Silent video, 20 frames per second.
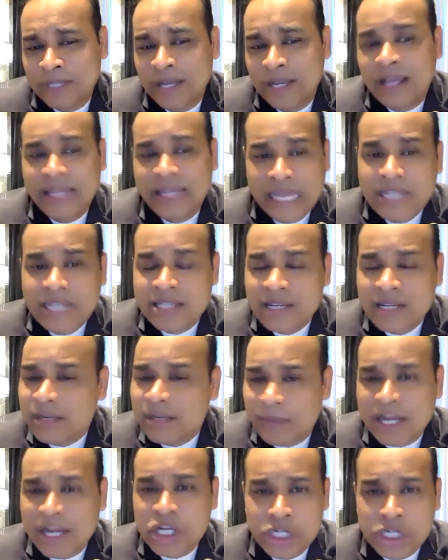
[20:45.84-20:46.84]
yes, sir,
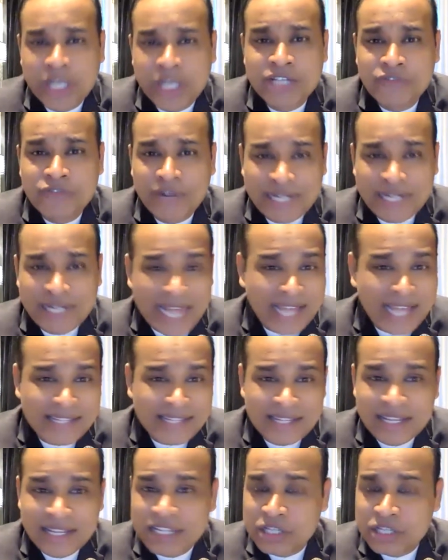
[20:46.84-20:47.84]
Malaysia is
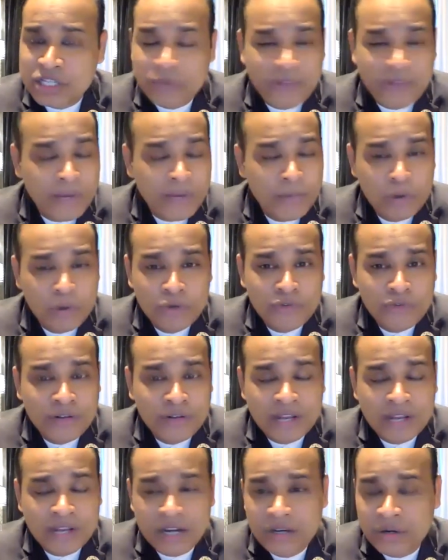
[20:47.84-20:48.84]
fantastic. It's a very beautiful
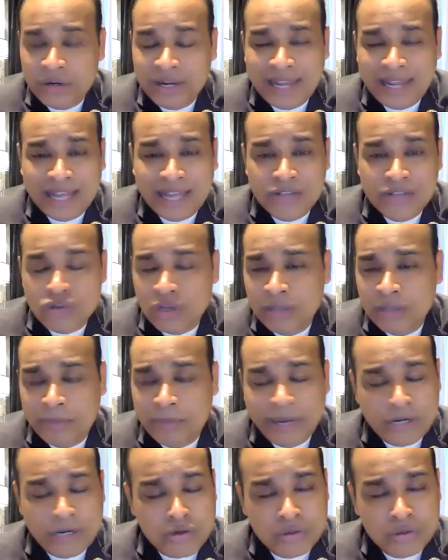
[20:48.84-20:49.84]
country. I saw the
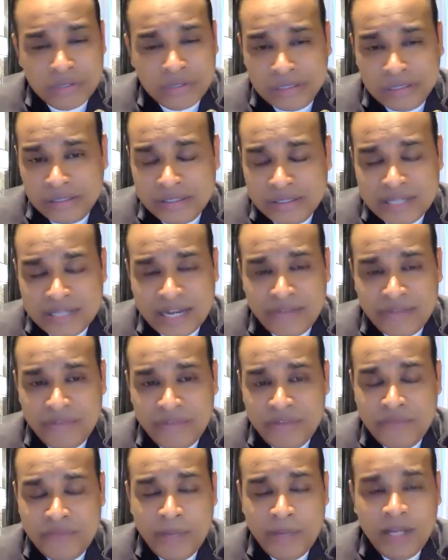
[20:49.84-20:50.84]
Petronas, and
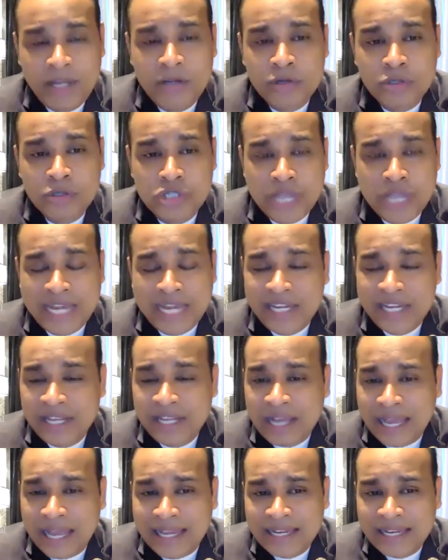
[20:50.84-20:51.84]
we've been to
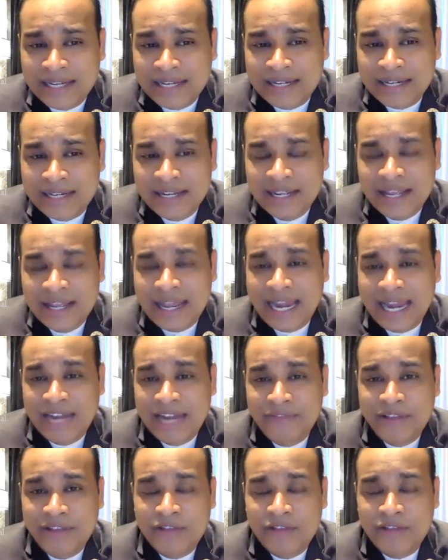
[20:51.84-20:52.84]
Genting Highland, and
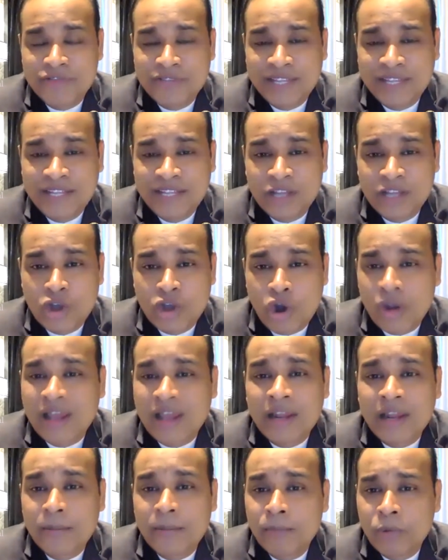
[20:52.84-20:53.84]
we have seen the Kuala
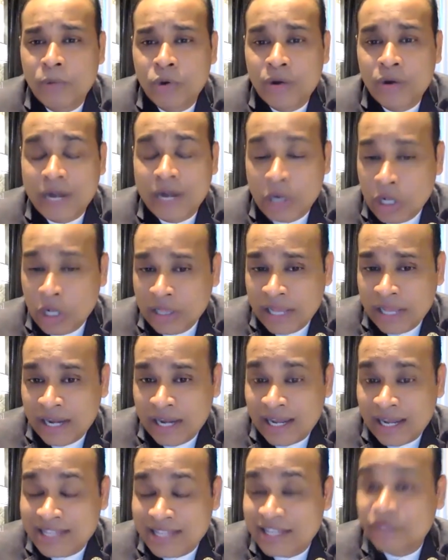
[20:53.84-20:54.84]
Lumpur and all that.
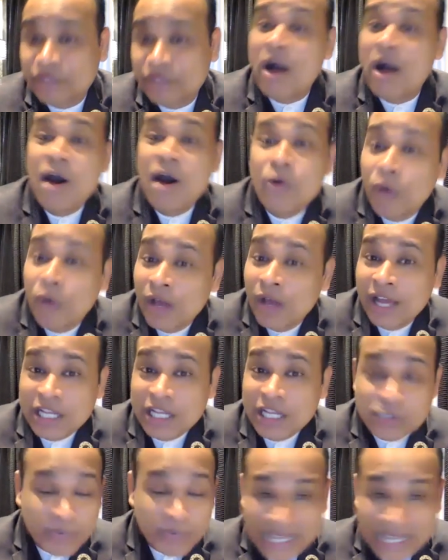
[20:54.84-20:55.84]
I said, wow,
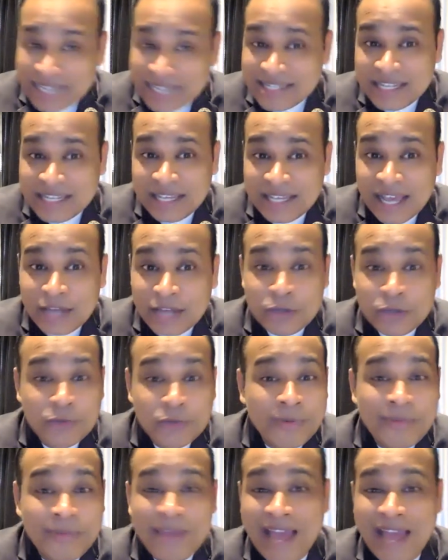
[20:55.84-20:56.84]
it's fantastic. Yeah, you
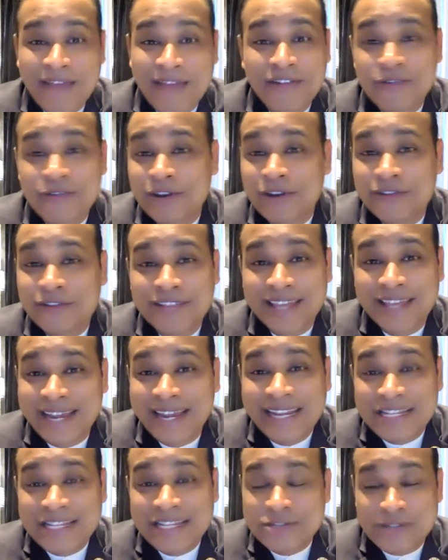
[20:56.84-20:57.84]
may be having one of the
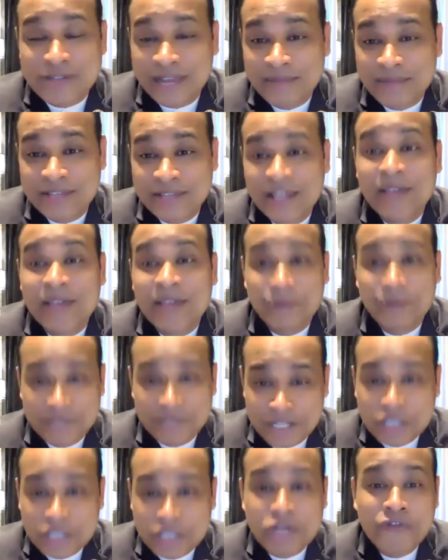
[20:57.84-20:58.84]
greatest times because
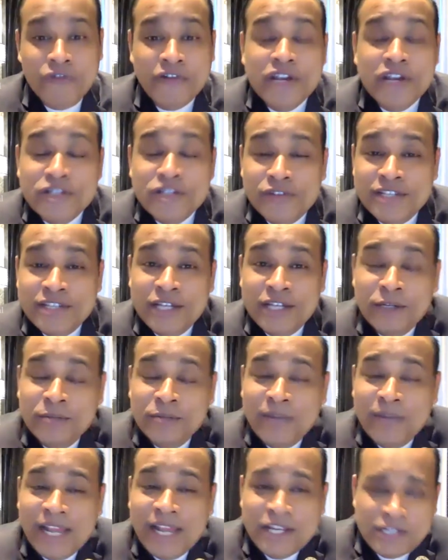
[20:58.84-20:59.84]
this is your first visit to
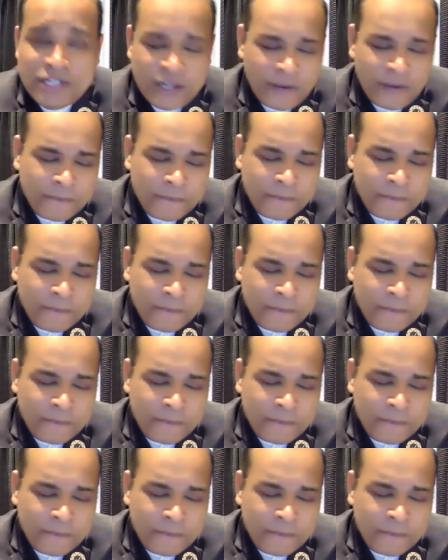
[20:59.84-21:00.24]
Malaysia.